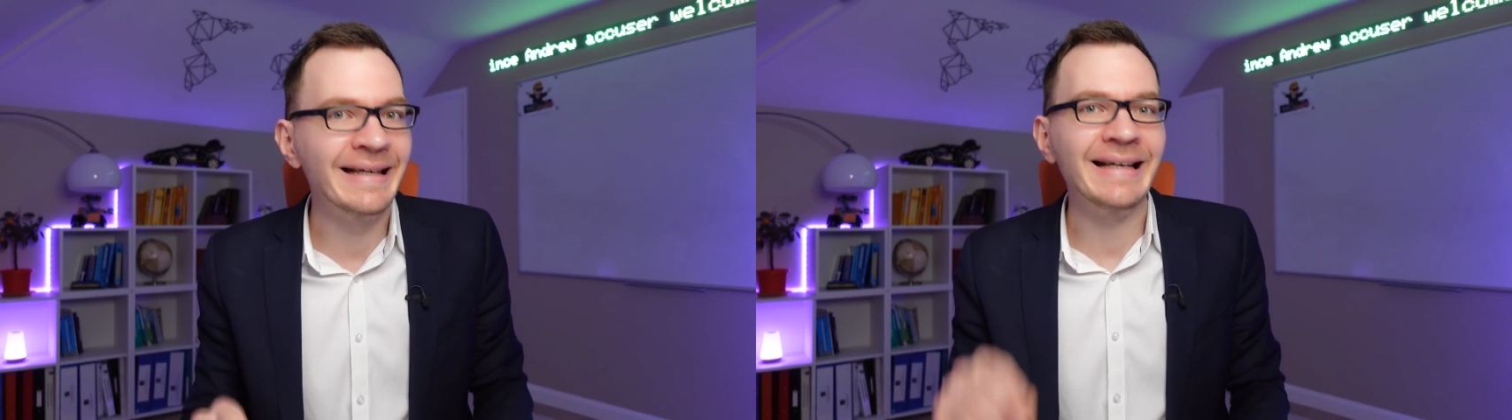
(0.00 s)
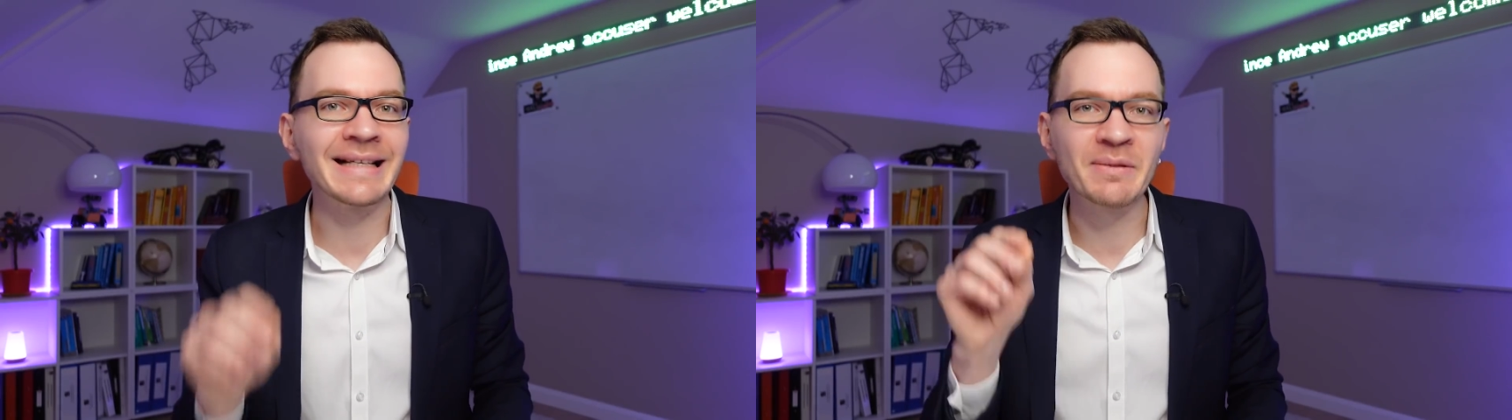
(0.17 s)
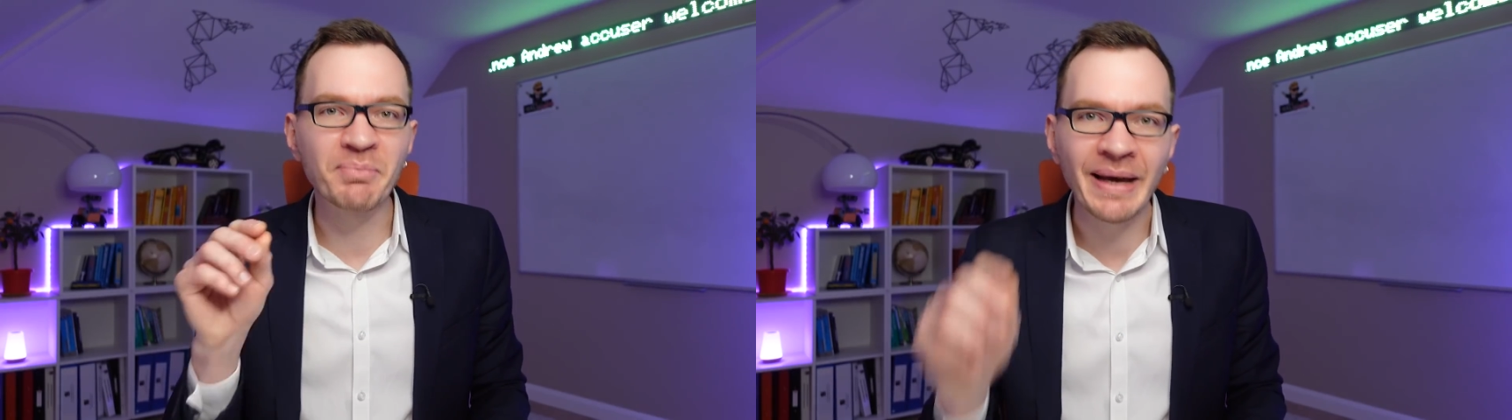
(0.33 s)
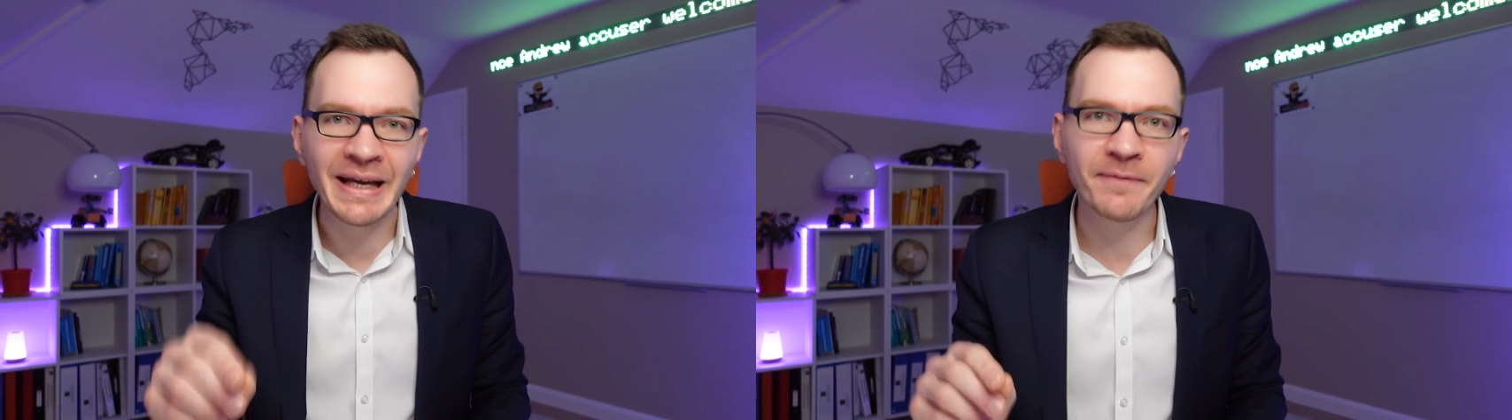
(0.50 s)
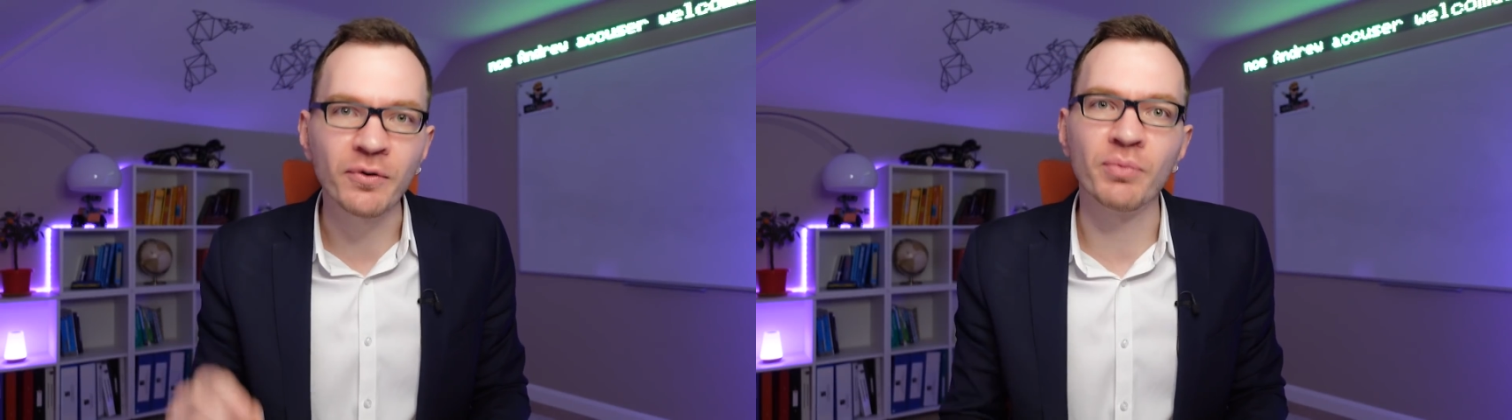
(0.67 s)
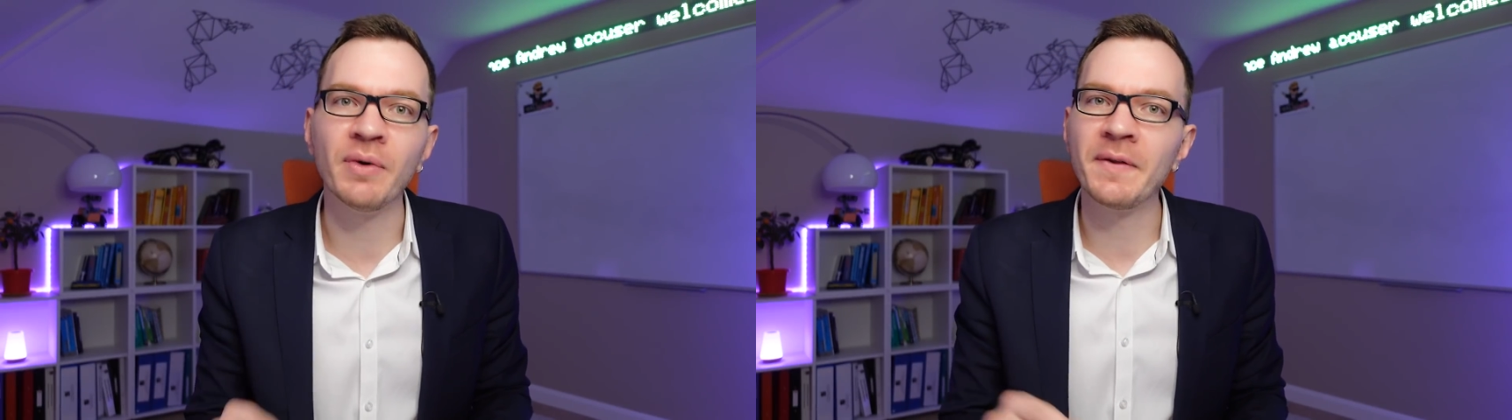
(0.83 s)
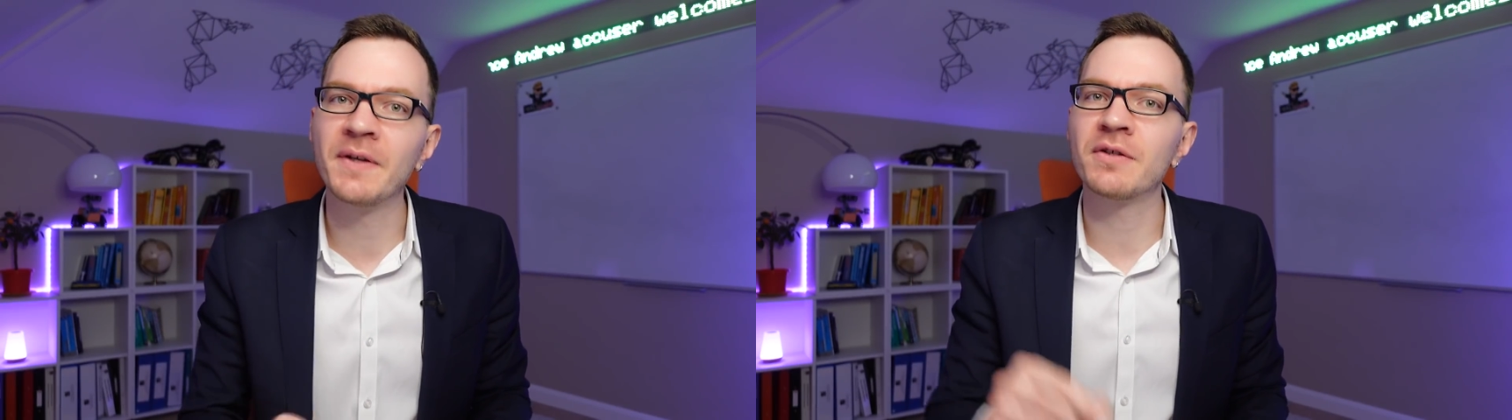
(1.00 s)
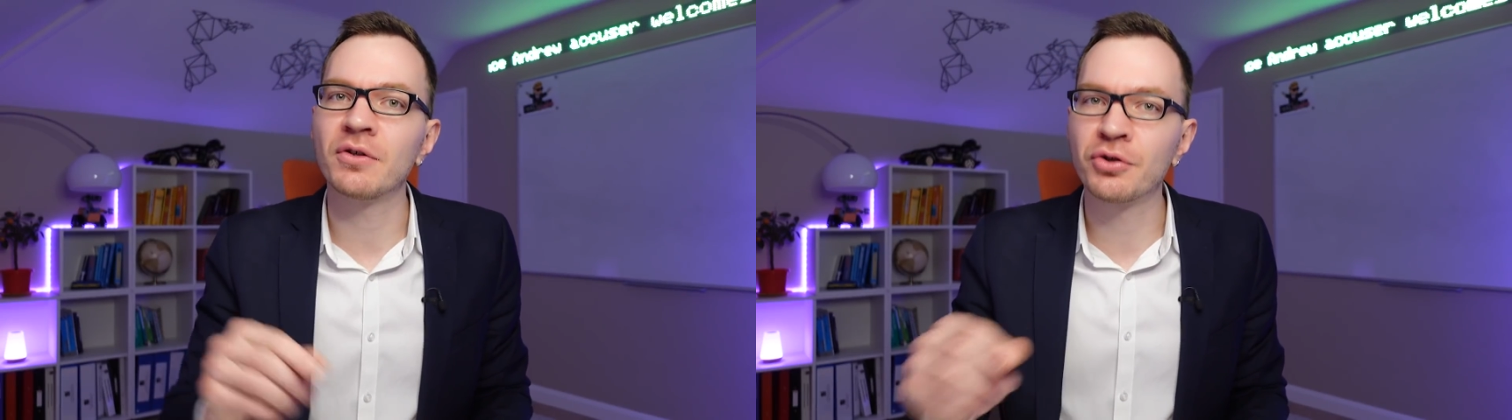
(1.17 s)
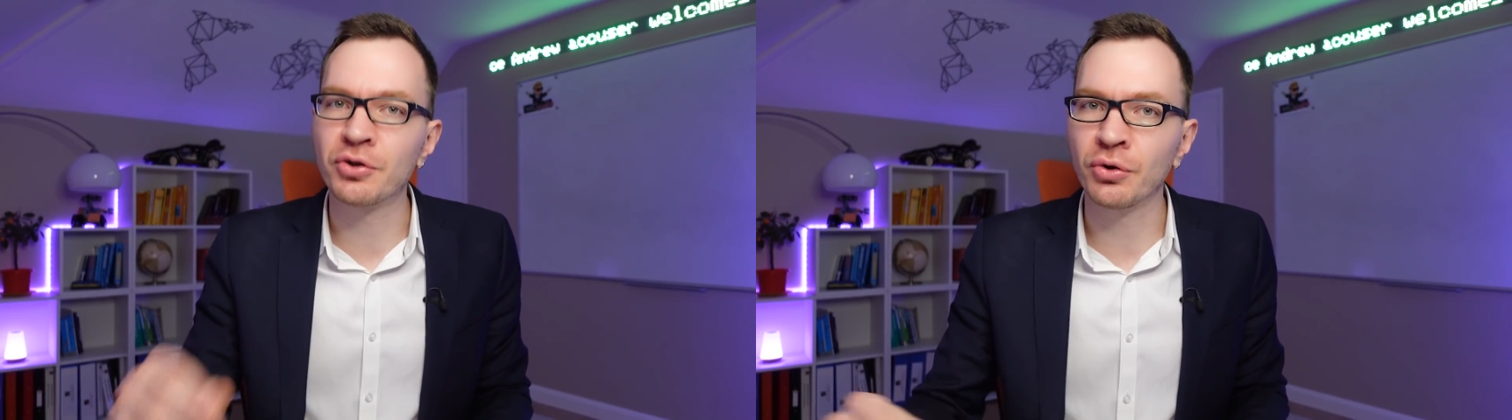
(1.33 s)
is paid for by
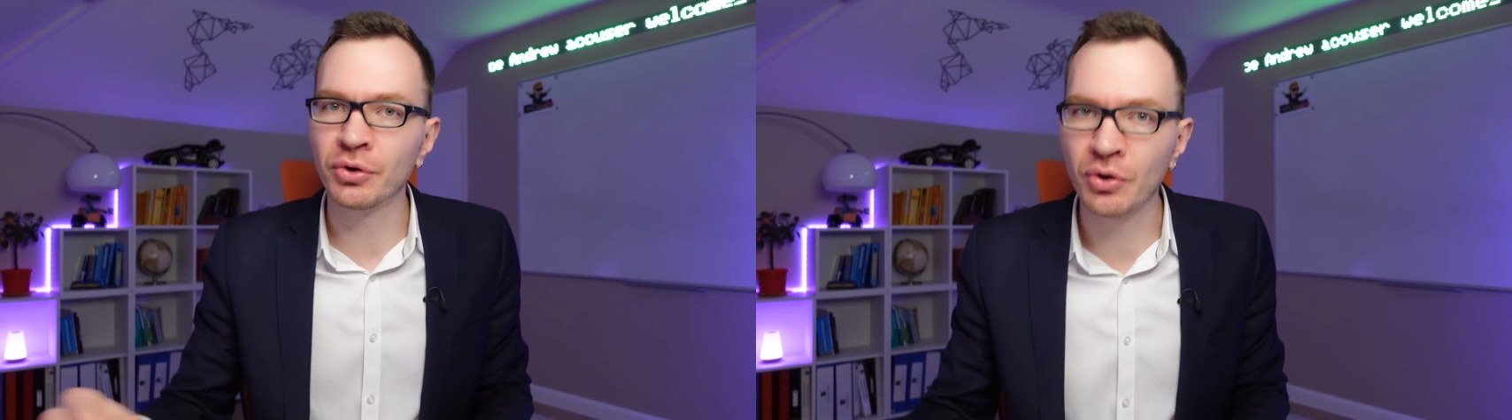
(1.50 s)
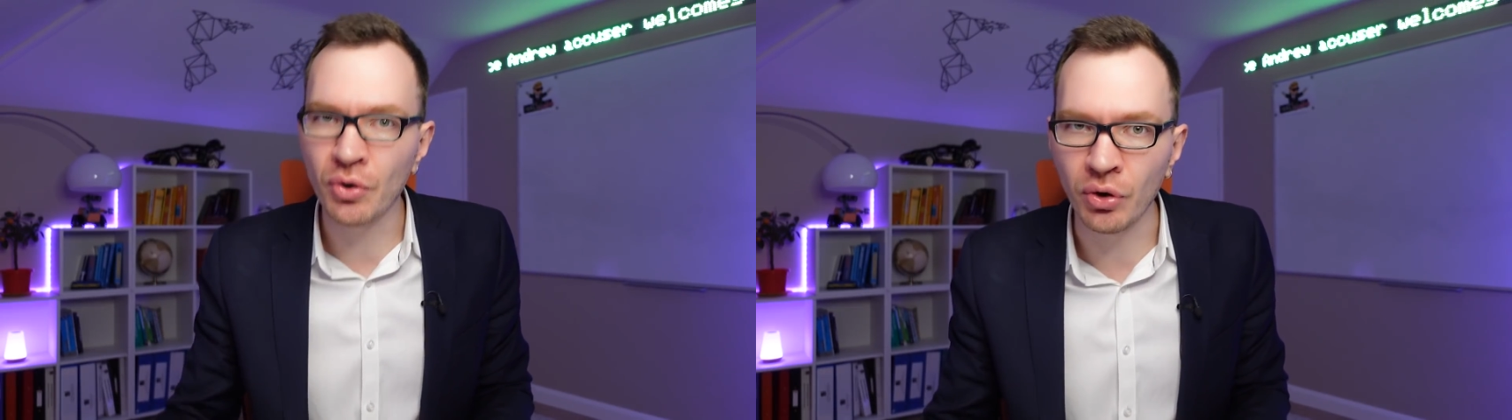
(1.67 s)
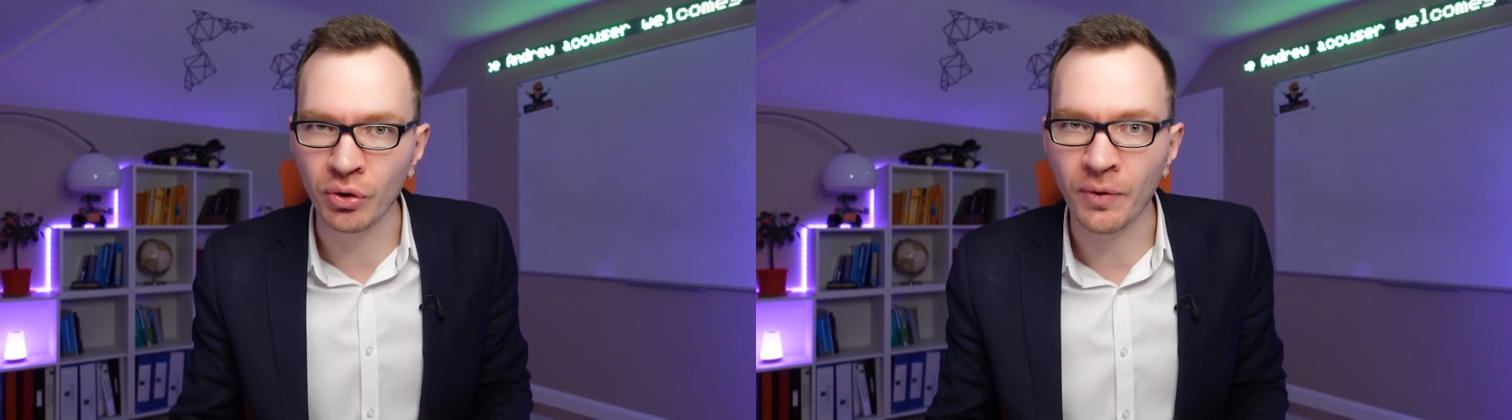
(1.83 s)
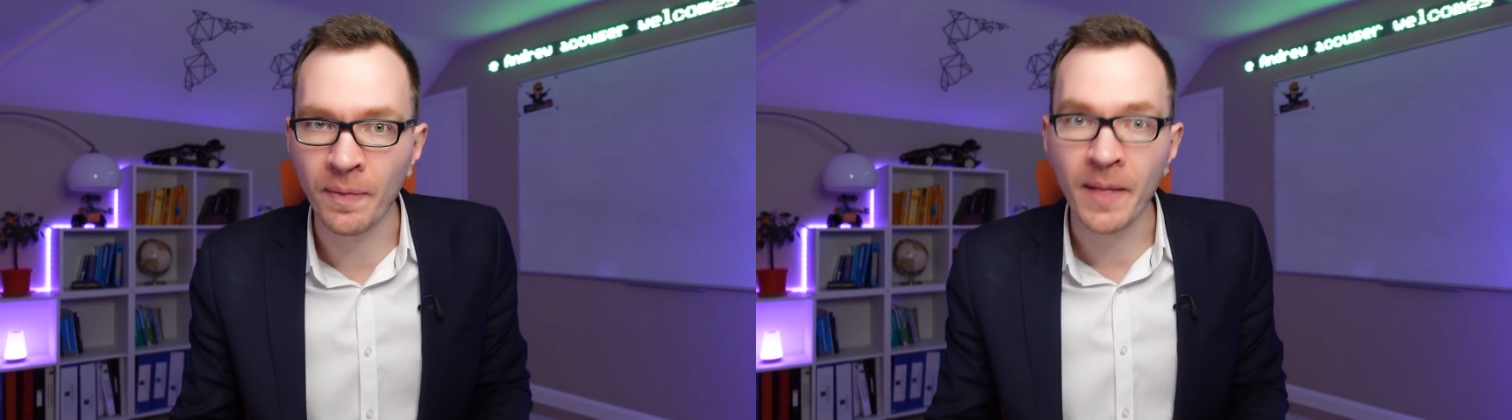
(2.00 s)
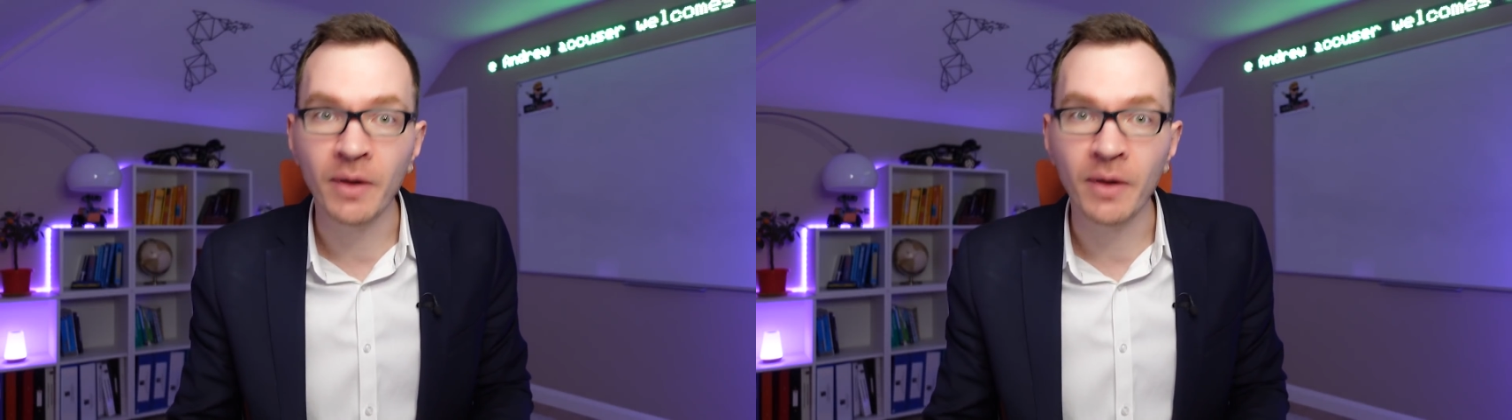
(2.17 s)
this short call,